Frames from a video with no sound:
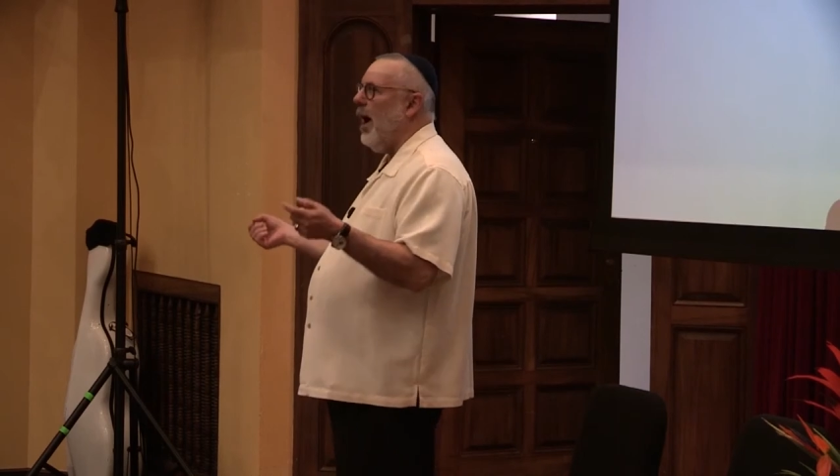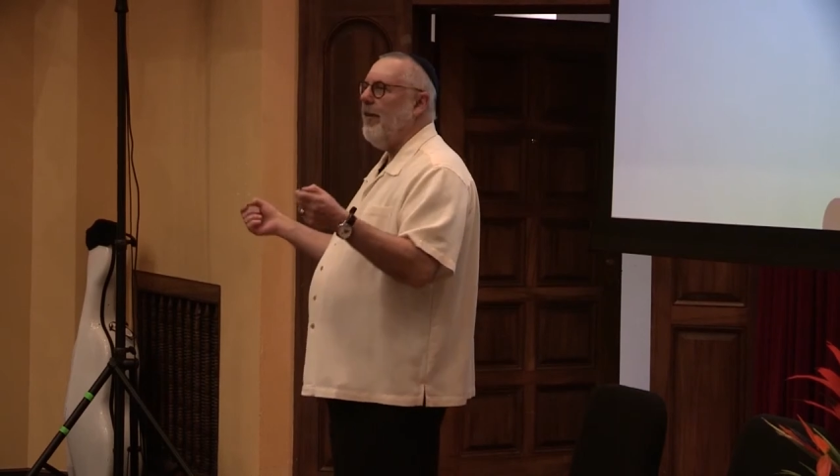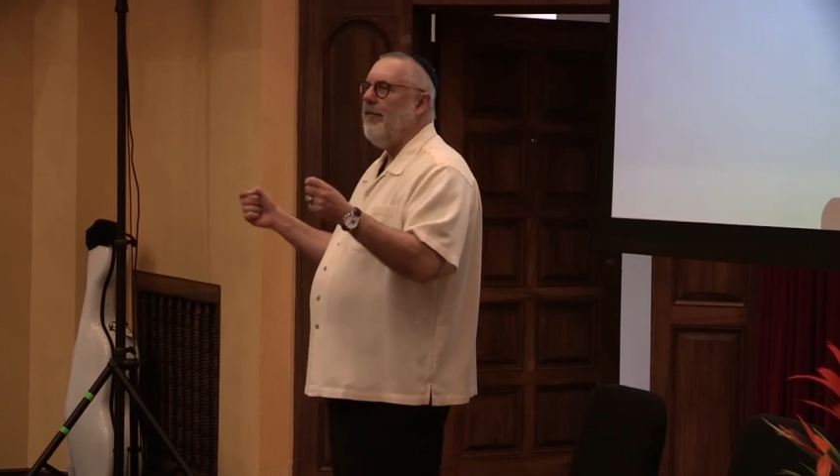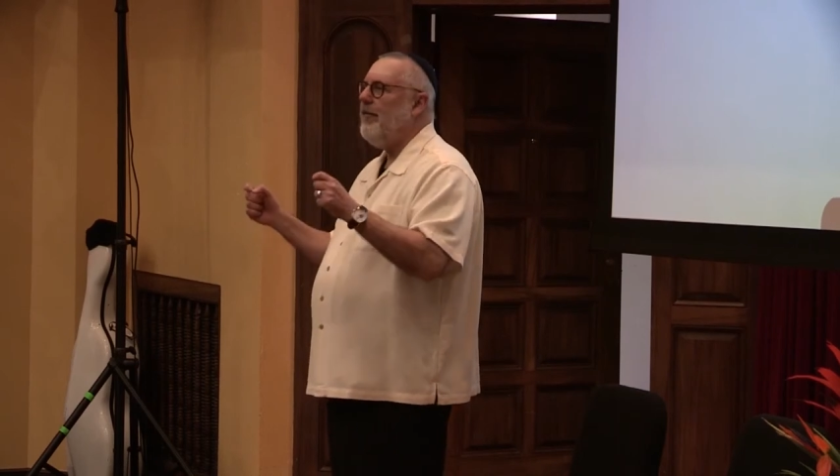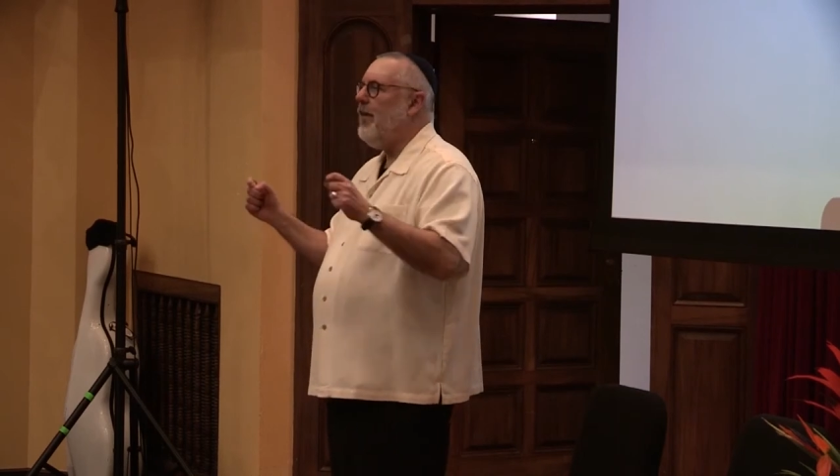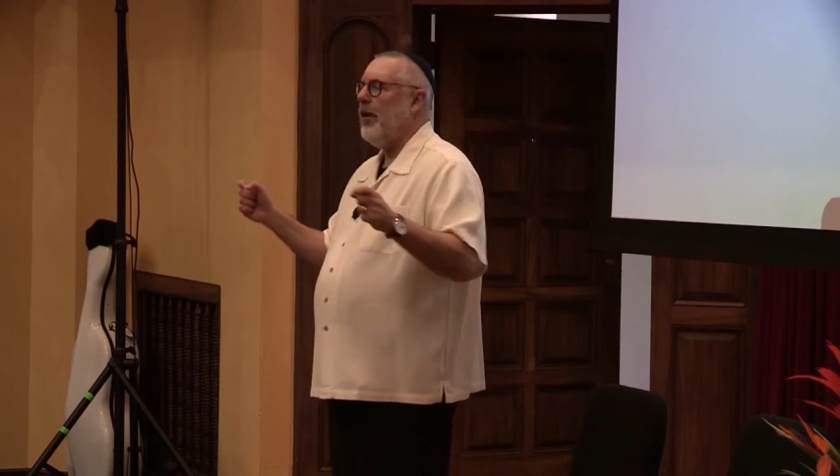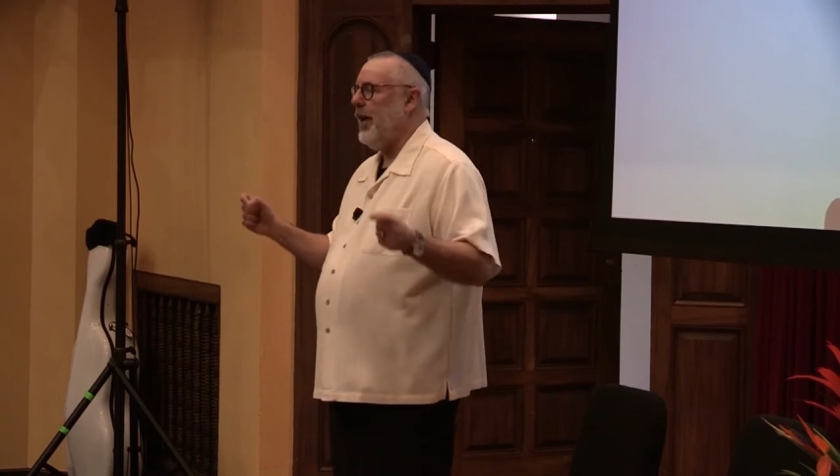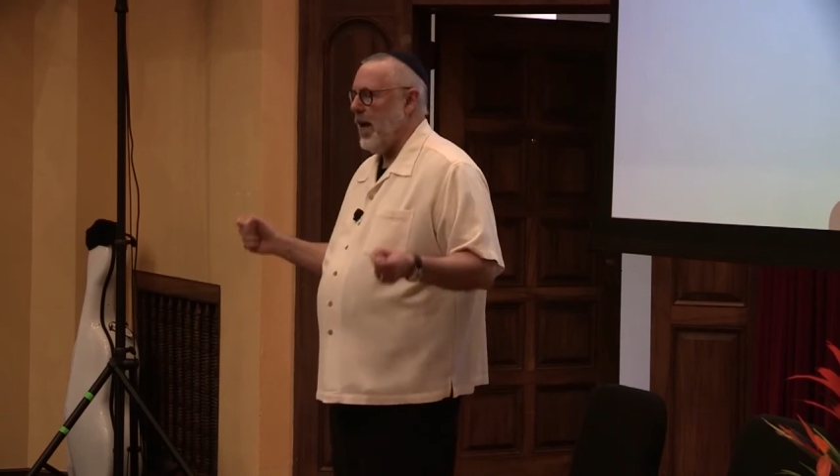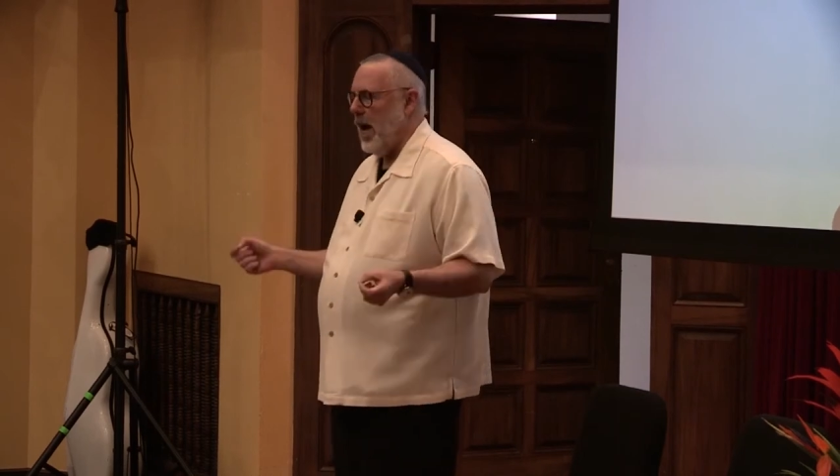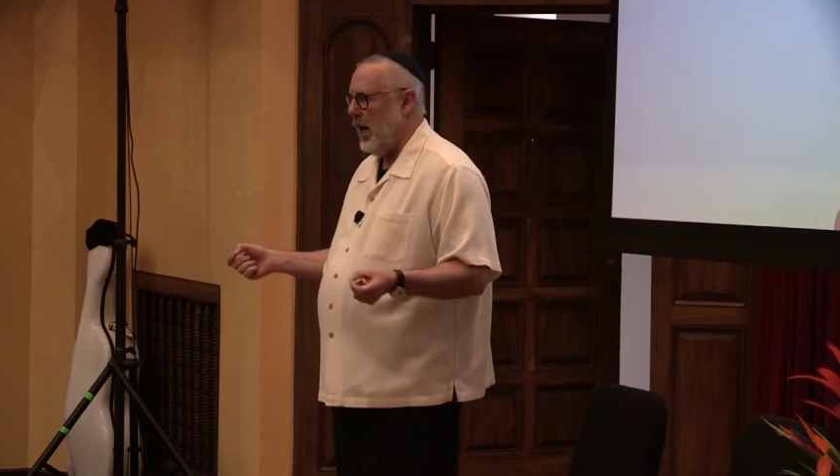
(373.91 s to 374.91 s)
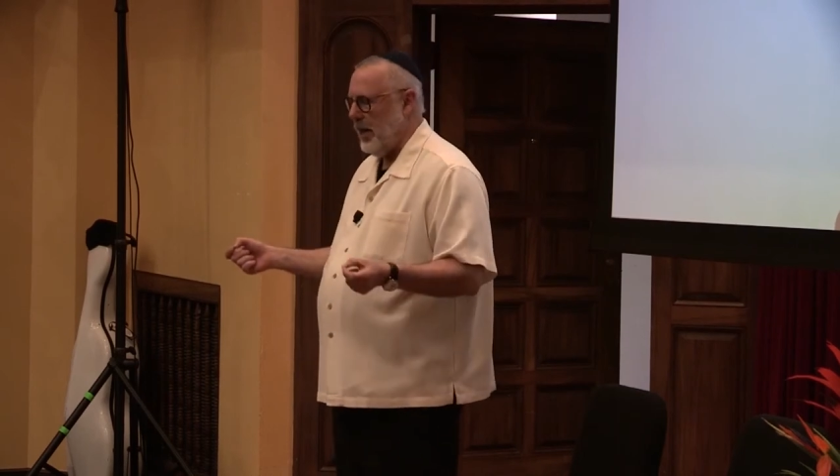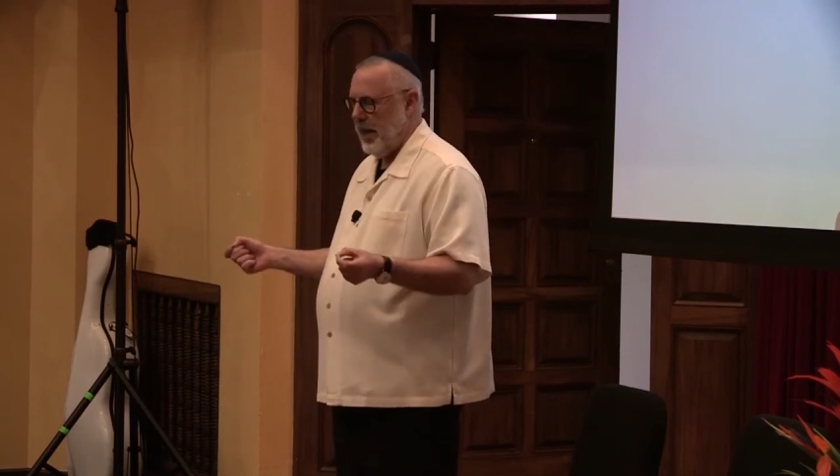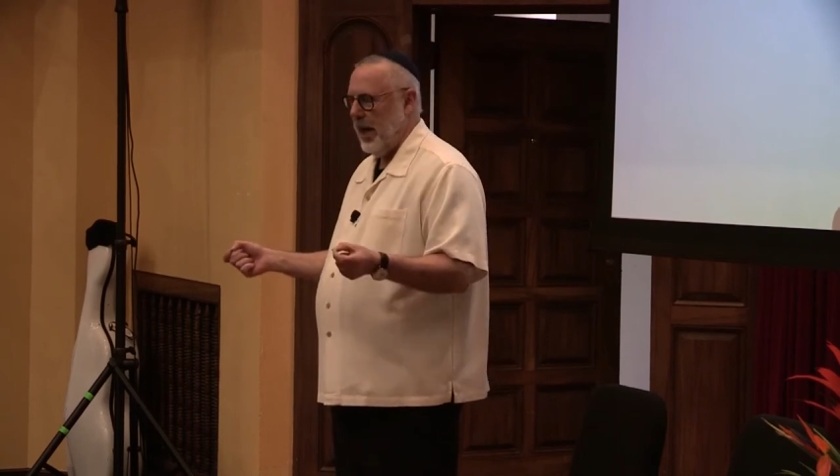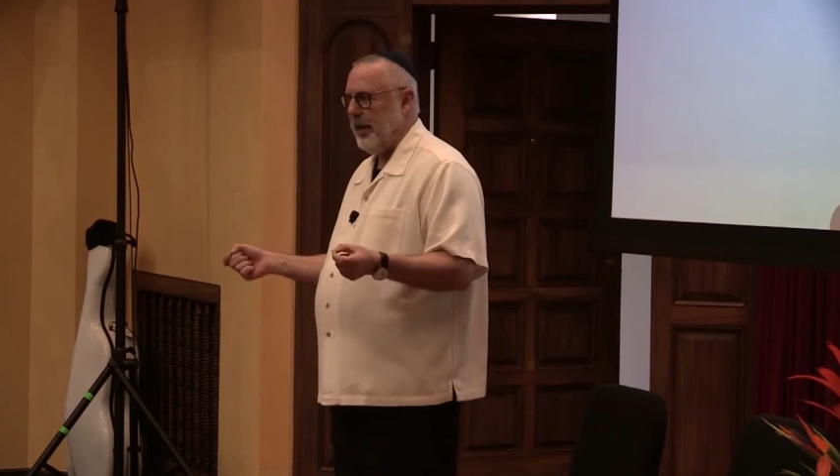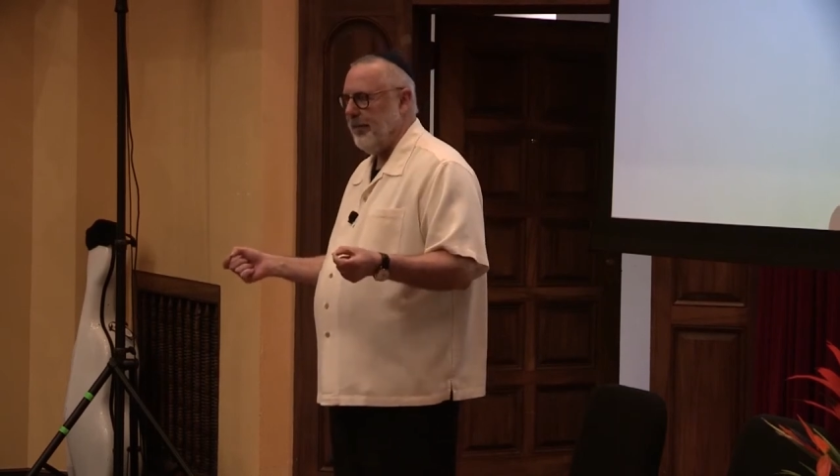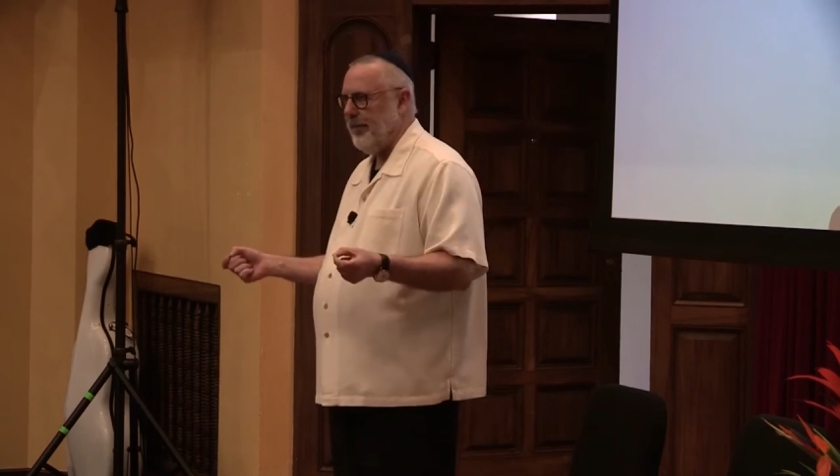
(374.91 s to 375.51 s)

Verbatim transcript: a very odd thing.